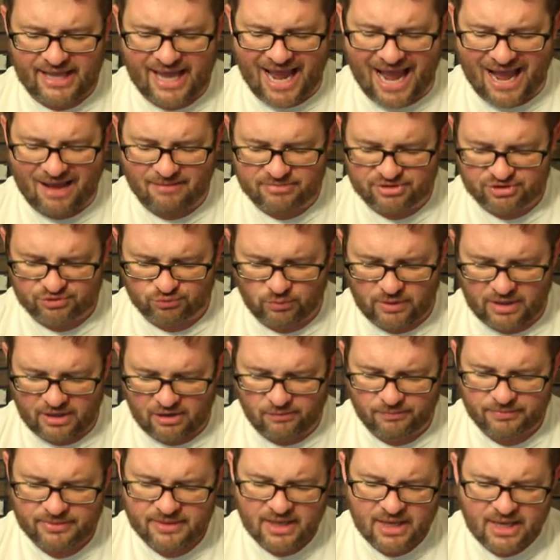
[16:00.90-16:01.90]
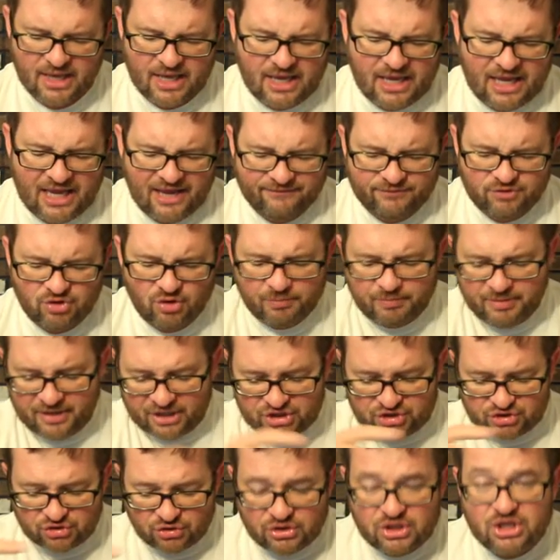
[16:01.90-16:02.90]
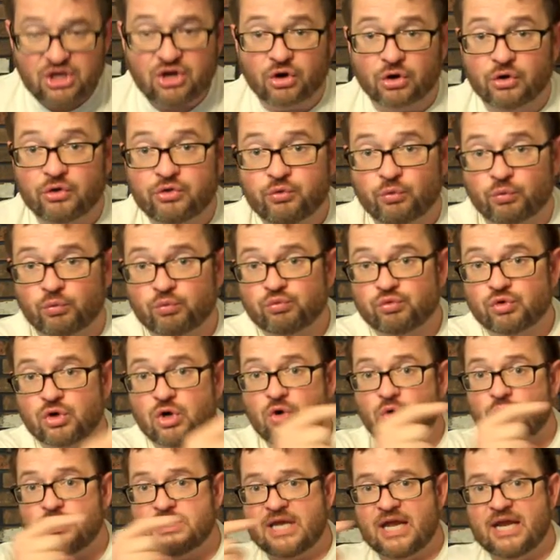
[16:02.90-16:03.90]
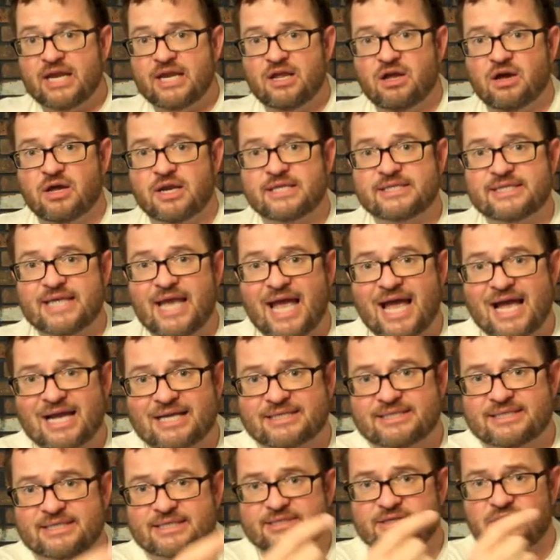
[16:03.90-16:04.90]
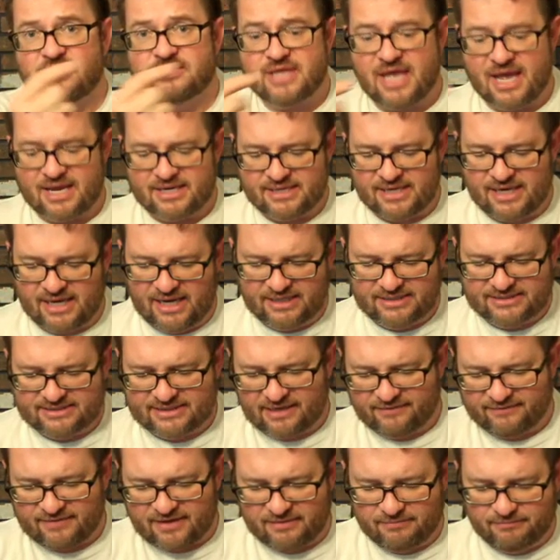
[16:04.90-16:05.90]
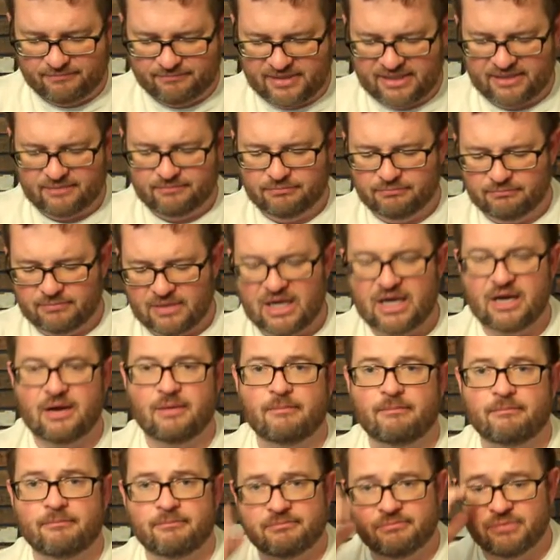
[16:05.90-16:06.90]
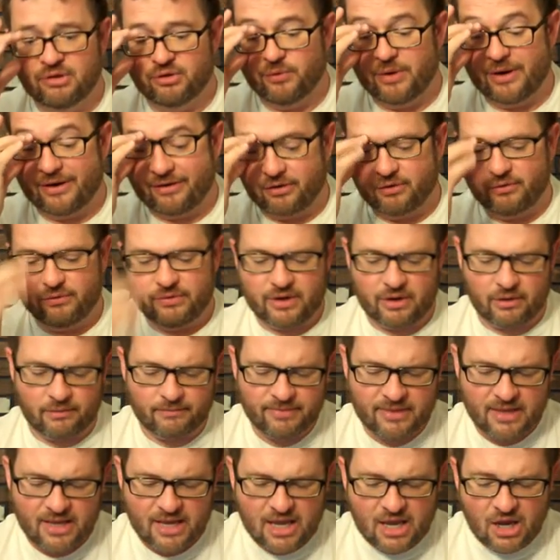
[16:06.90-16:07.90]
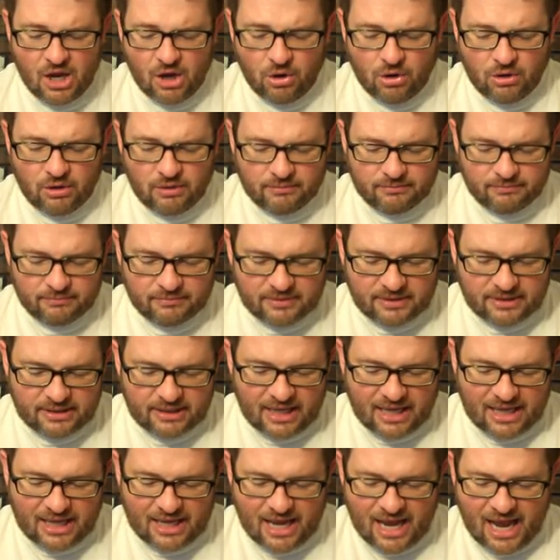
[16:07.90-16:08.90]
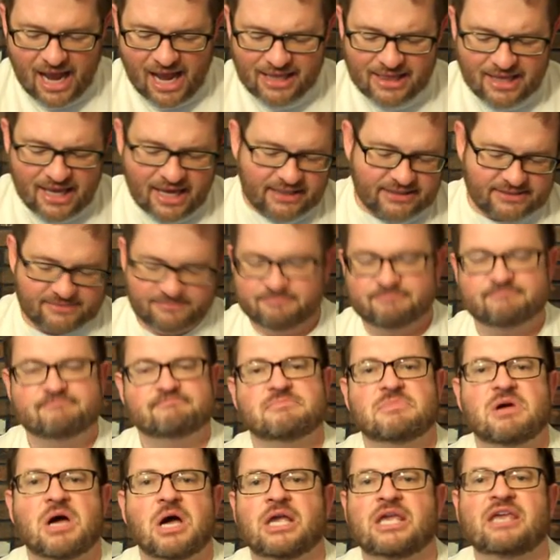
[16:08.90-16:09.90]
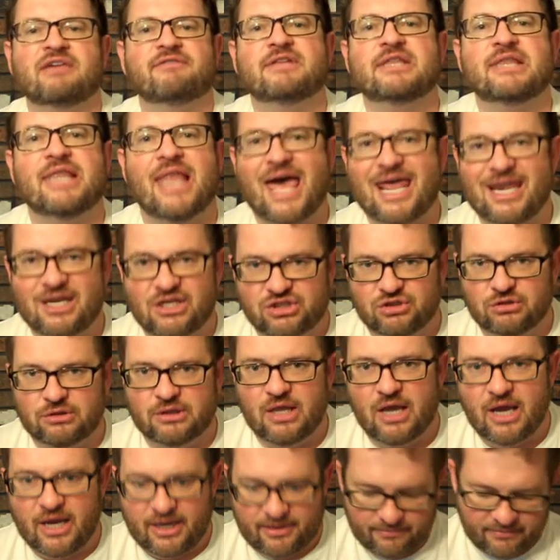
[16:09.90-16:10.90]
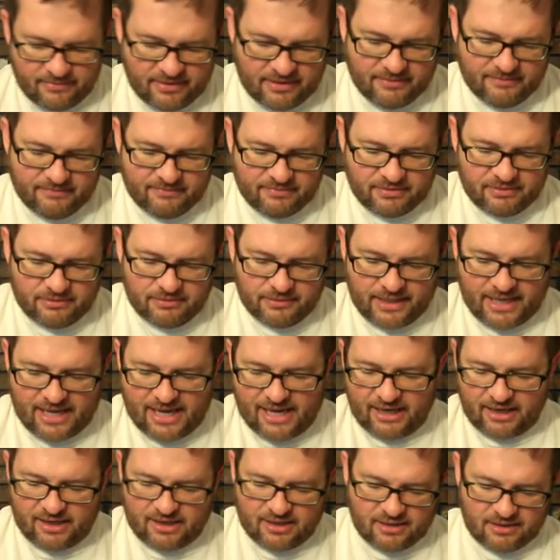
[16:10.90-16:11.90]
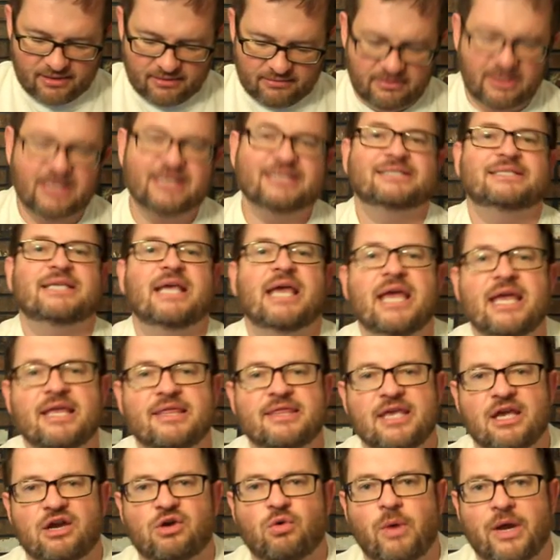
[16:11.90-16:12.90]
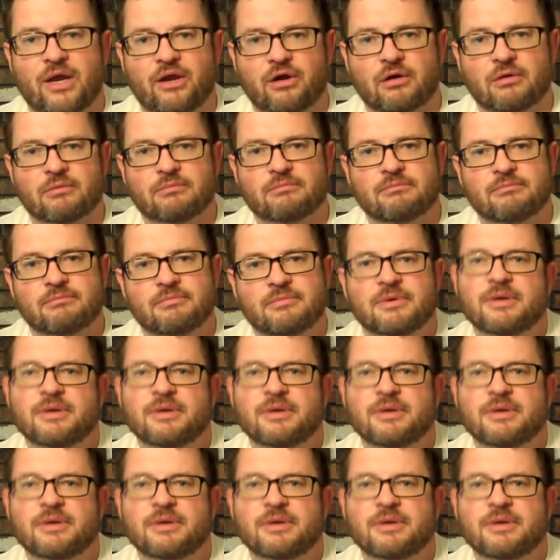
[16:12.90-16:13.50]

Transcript: lab as well. If you picture the Earth rotating on its axis on that day, see I've got a big um, blue arrow there, highlight a given latitude line, like, let's say, the equator.